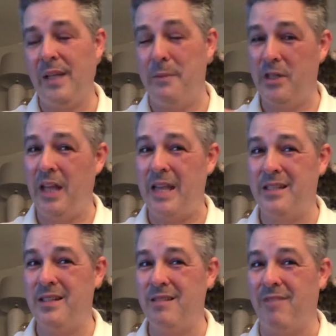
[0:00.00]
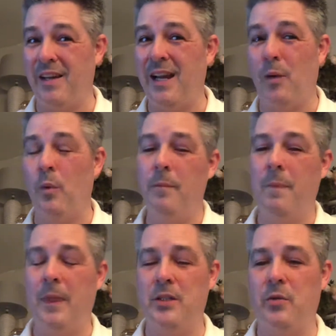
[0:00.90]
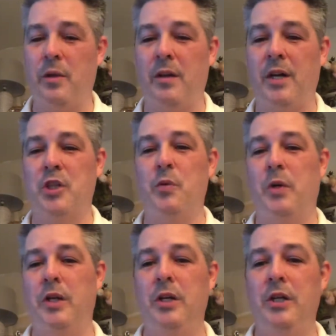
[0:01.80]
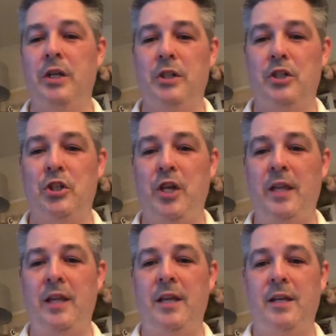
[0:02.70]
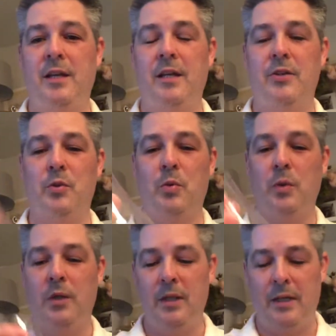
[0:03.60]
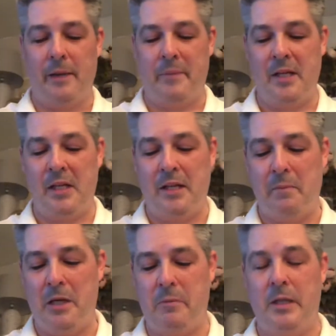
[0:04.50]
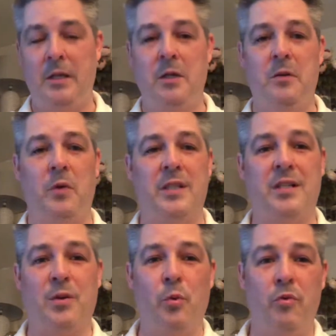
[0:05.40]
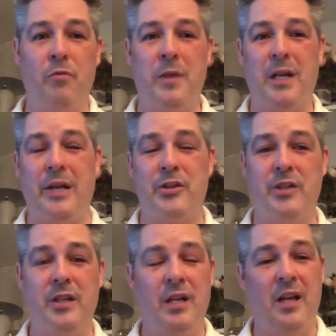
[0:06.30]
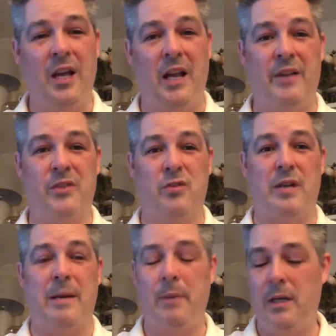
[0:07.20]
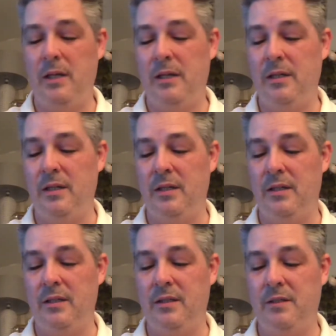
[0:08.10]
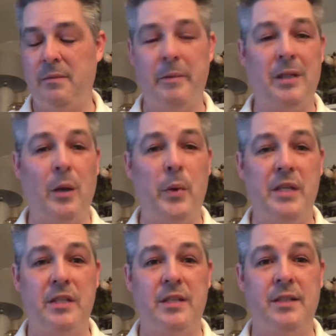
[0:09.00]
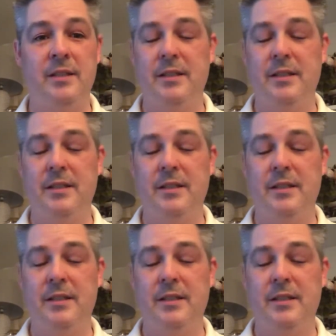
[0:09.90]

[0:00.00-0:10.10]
I'm still hesitant right now as to when I actually want to share. So I'm thinking that maybe whilst I go through my collection, I'll have a dram and maybe I'll get wasted.